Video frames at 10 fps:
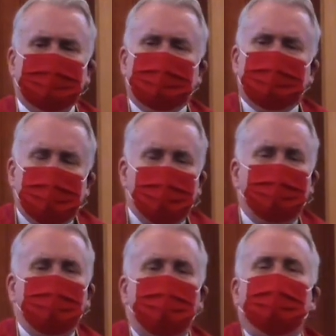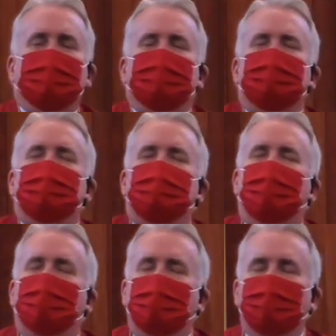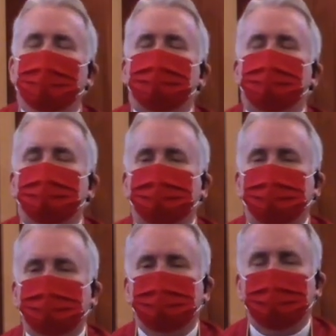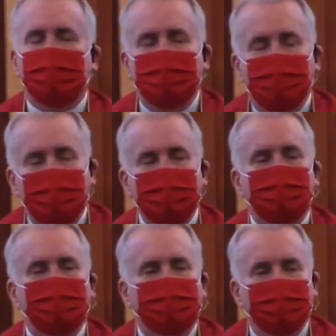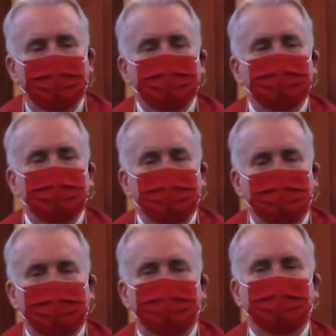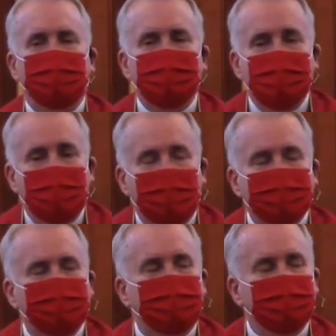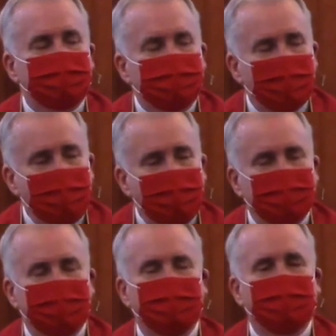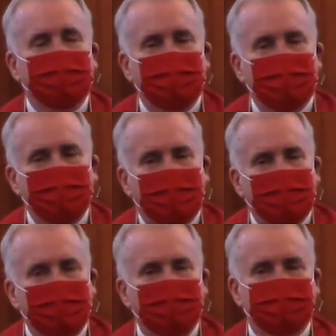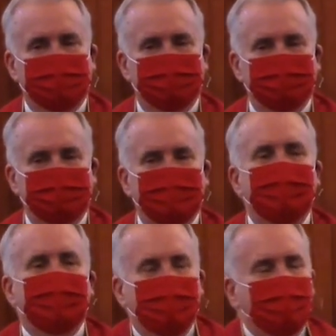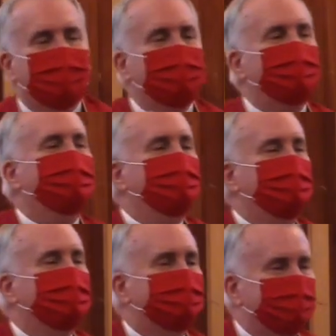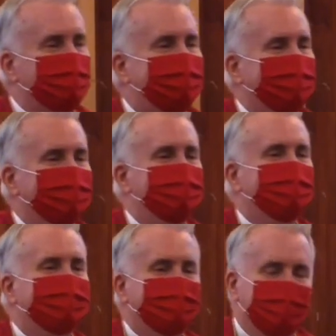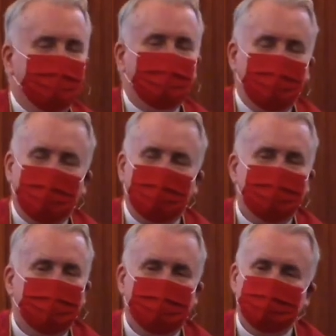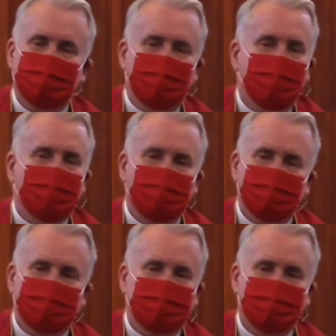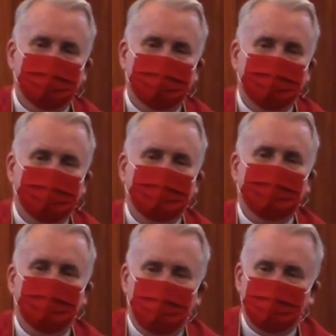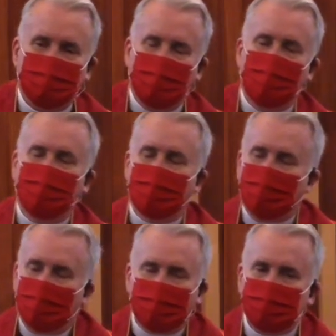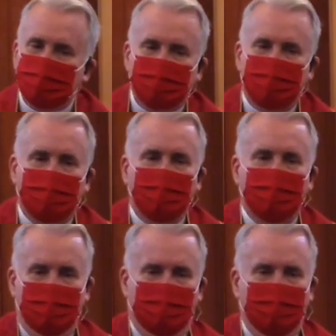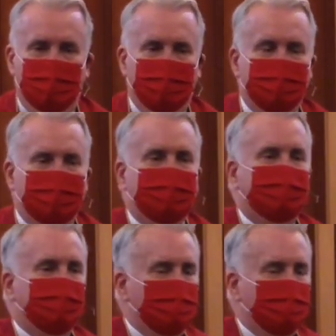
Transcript: even the courage to sit and weep with those who weep and not be afraid of their pain, or even be afraid of the pain that is in us, but to know, regardless of where we go, we